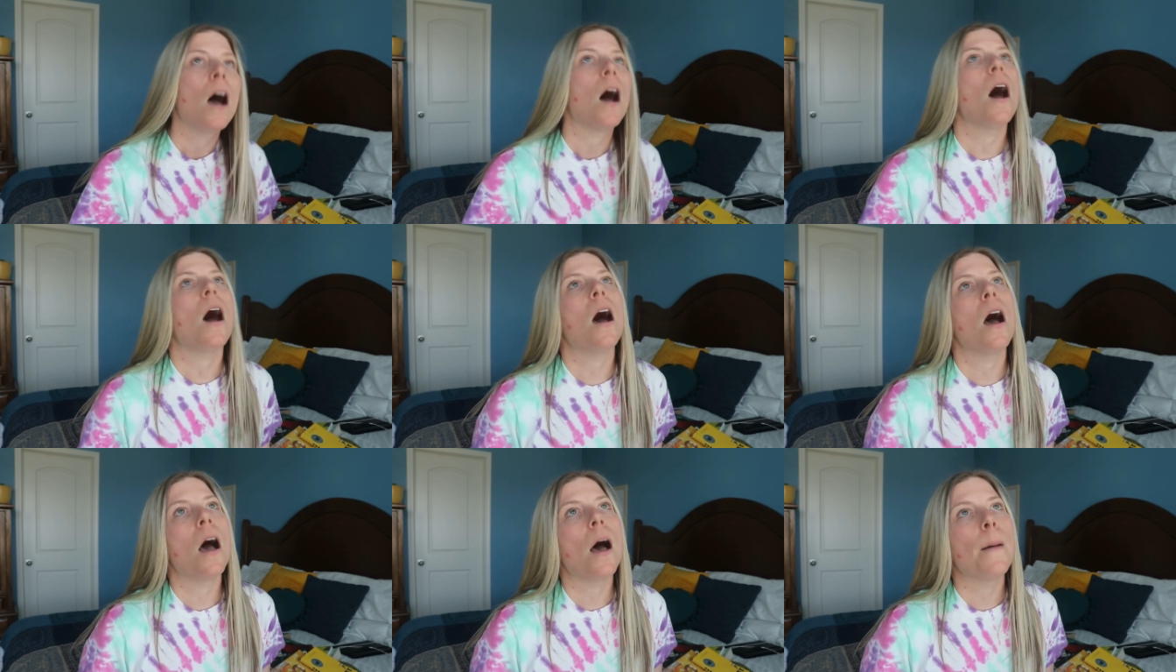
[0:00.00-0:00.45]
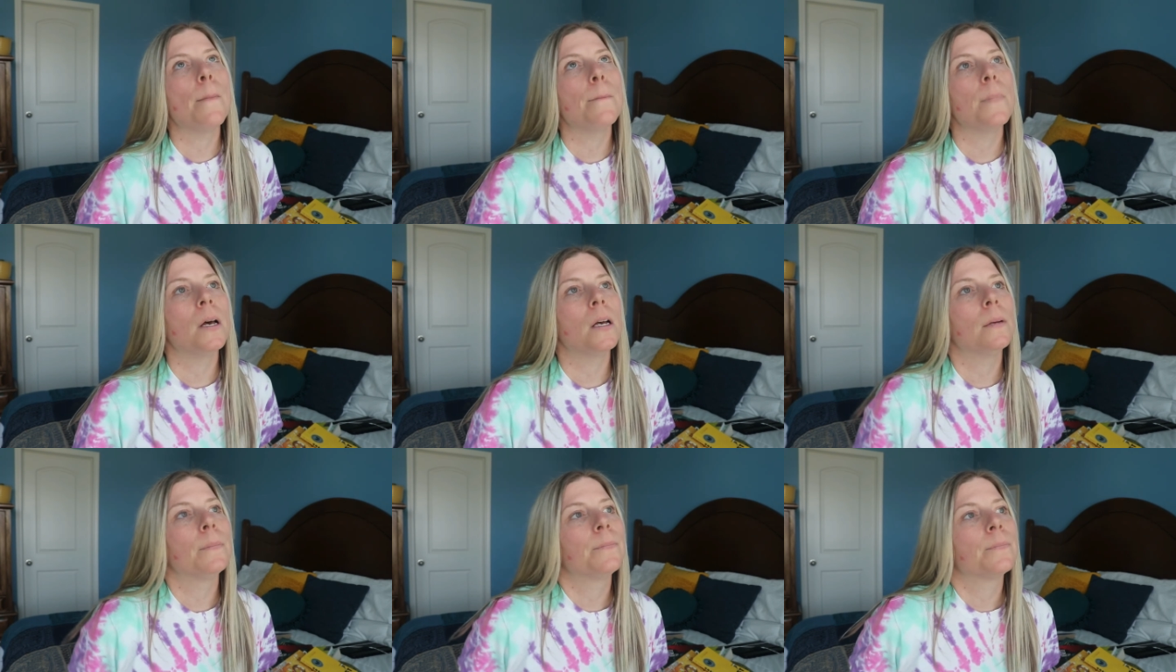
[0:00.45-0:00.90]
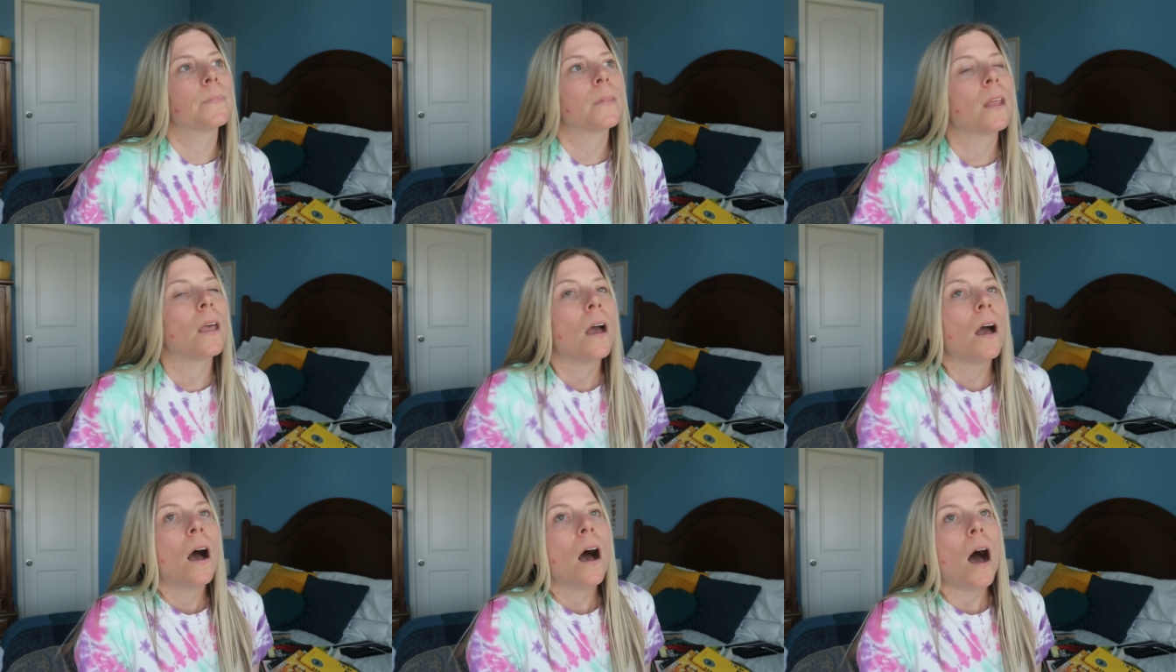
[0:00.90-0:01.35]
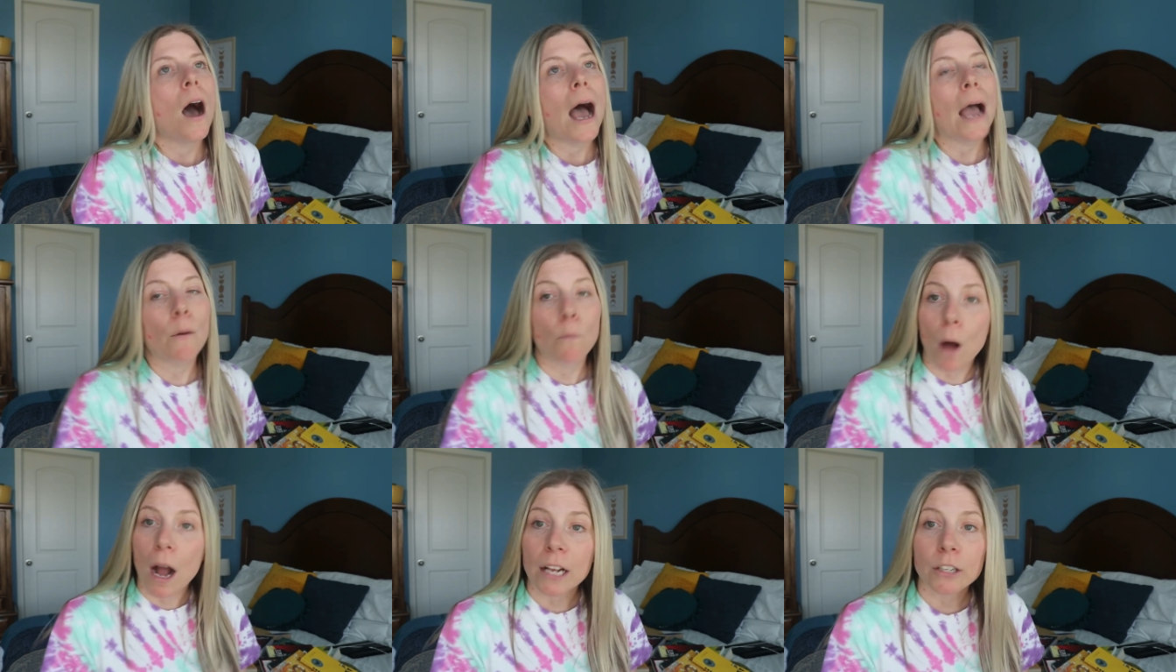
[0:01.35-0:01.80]
Um,
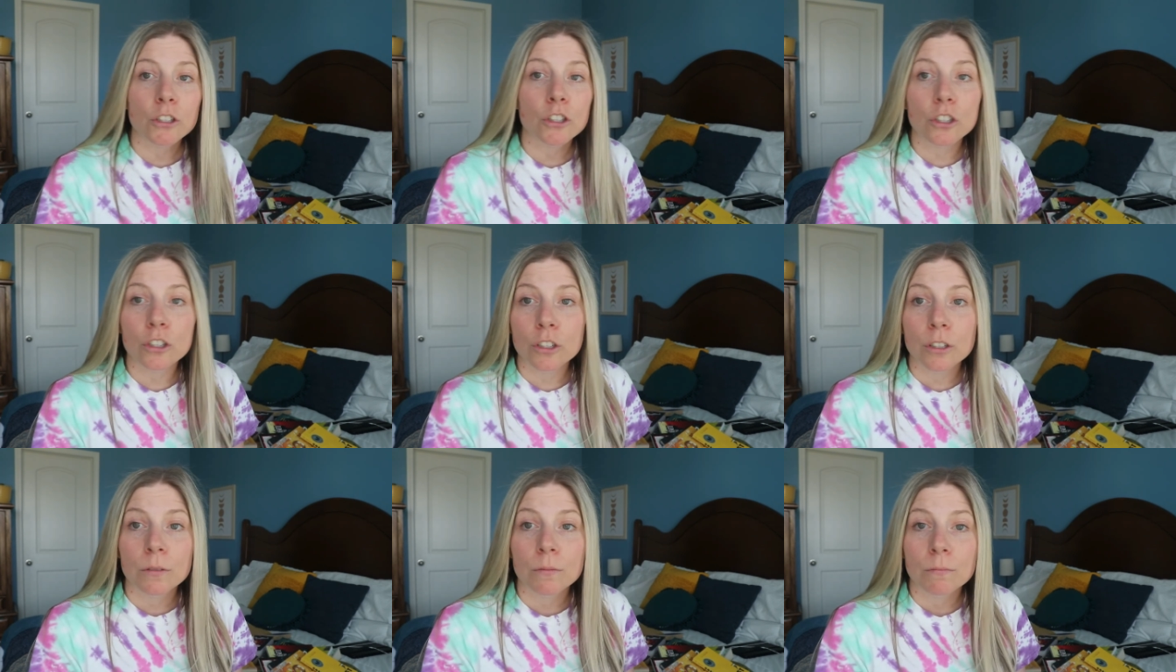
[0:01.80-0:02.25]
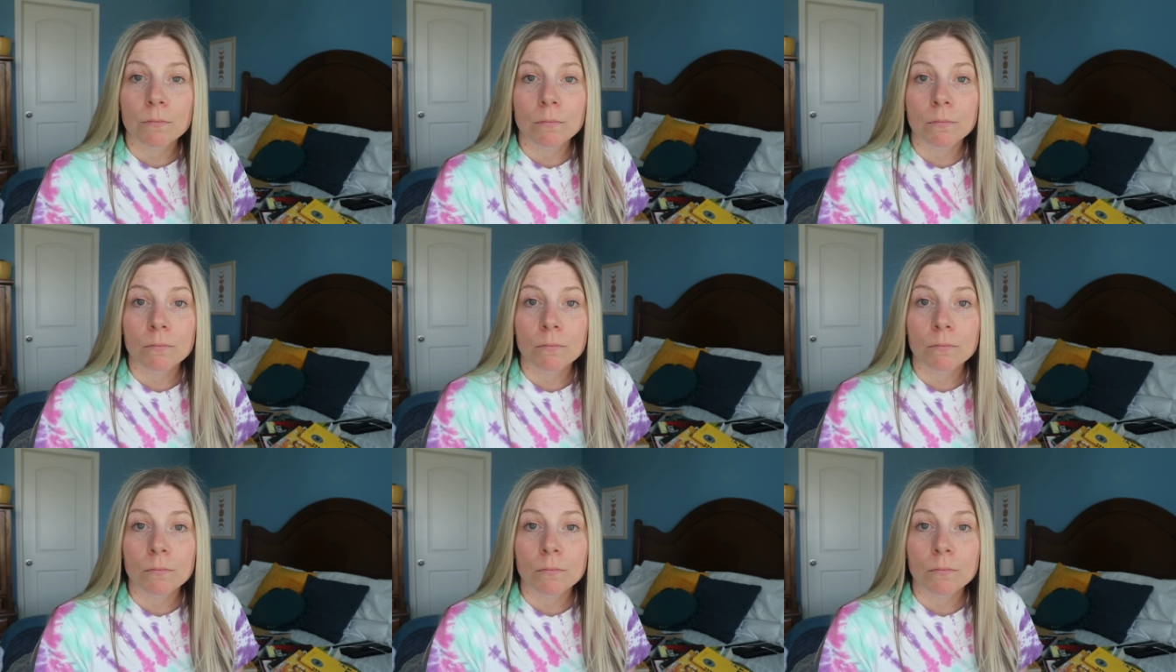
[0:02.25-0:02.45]
I watched